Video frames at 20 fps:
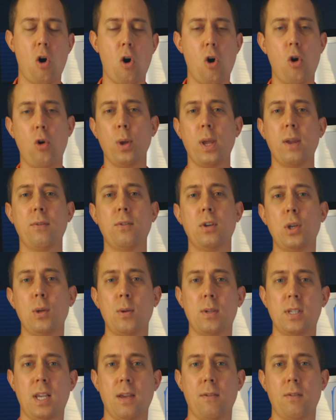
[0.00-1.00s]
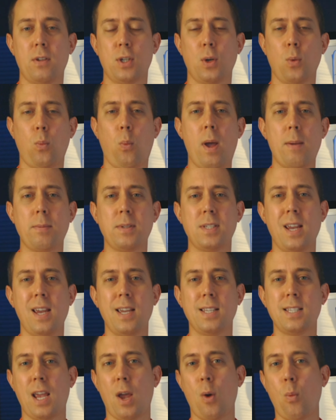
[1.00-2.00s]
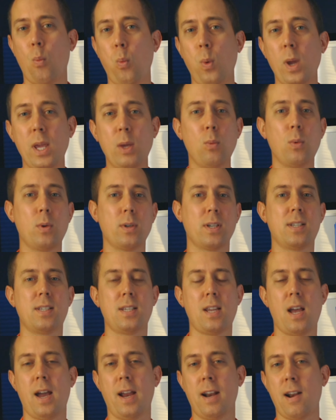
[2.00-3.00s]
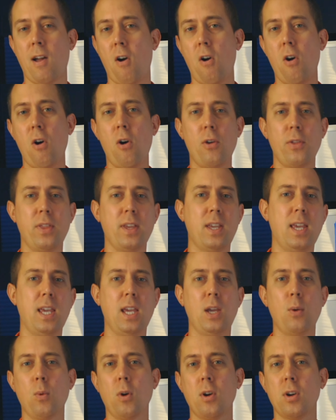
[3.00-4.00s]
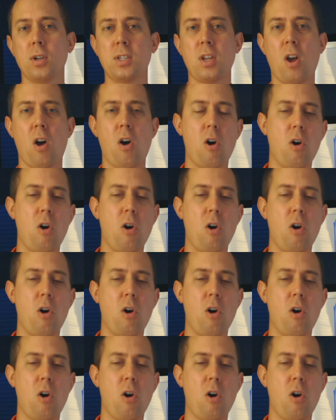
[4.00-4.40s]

all you have to do is give us your website and we will decide all the keywords,